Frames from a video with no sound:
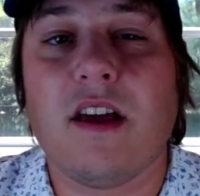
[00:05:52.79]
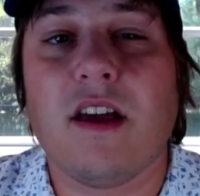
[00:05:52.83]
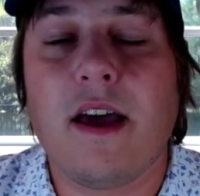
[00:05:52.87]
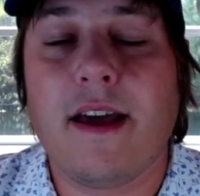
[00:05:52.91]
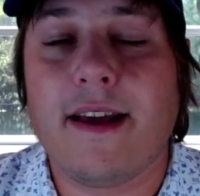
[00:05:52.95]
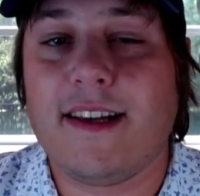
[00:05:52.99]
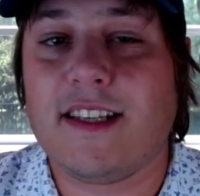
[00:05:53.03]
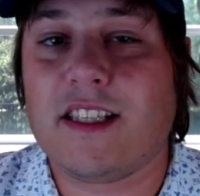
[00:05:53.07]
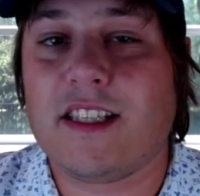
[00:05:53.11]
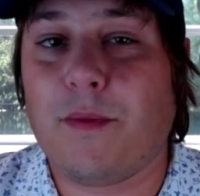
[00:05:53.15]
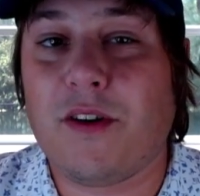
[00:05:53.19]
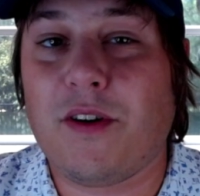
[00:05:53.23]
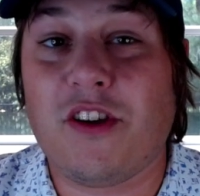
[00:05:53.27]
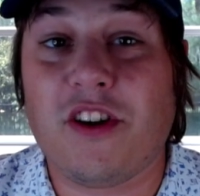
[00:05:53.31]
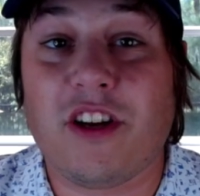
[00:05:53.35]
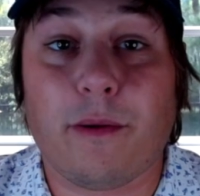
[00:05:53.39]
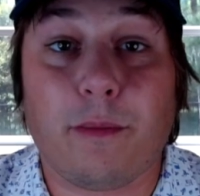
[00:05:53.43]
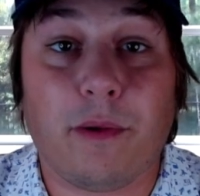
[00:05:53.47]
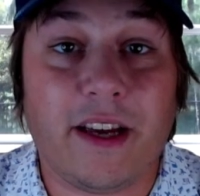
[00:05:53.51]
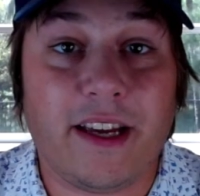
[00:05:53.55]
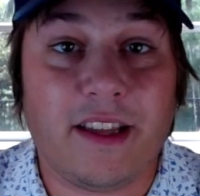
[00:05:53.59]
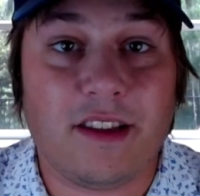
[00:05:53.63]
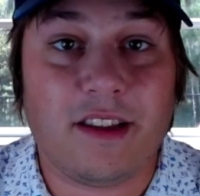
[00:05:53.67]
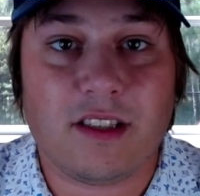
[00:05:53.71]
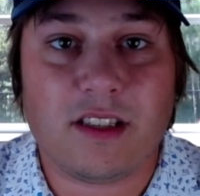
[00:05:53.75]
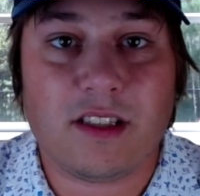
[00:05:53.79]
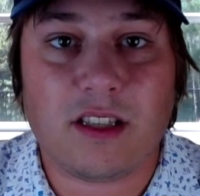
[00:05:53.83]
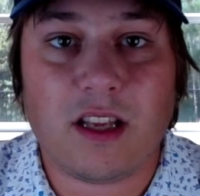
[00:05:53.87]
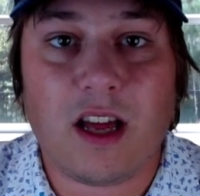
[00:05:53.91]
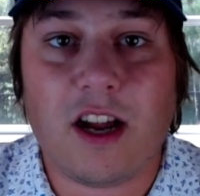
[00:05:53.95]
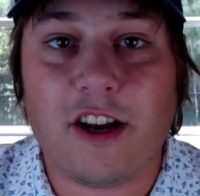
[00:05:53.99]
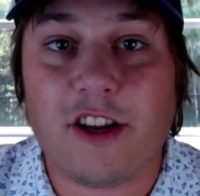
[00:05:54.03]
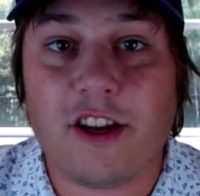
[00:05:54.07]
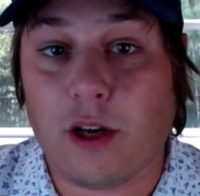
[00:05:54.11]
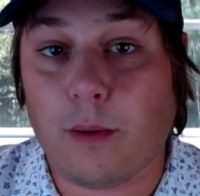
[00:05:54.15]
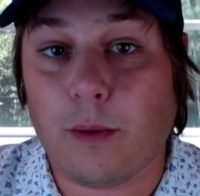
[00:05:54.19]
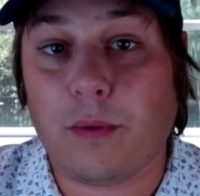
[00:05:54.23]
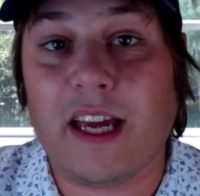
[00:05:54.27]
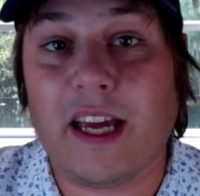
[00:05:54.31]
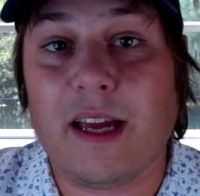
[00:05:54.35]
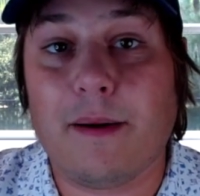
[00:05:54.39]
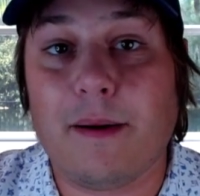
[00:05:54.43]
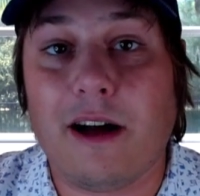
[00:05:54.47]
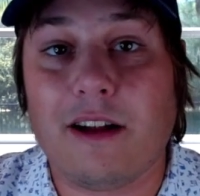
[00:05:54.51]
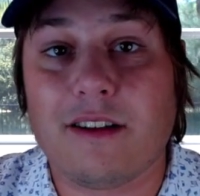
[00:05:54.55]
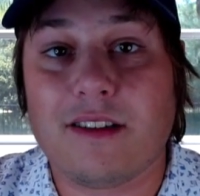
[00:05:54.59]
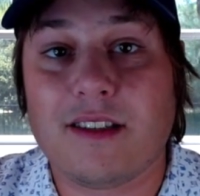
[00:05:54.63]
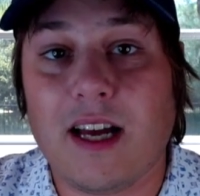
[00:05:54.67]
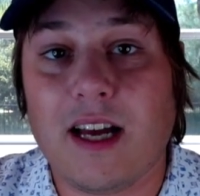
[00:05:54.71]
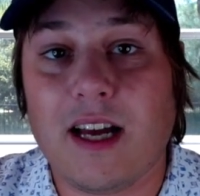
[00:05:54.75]
He's somebody you can play in the slot, you can play him
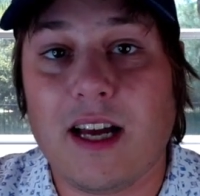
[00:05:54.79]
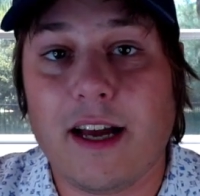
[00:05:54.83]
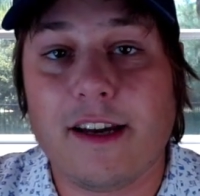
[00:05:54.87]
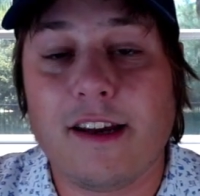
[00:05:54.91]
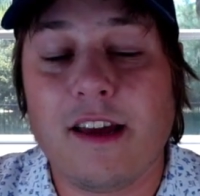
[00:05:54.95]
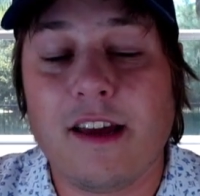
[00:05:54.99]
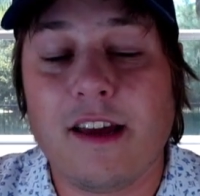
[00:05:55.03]
outside.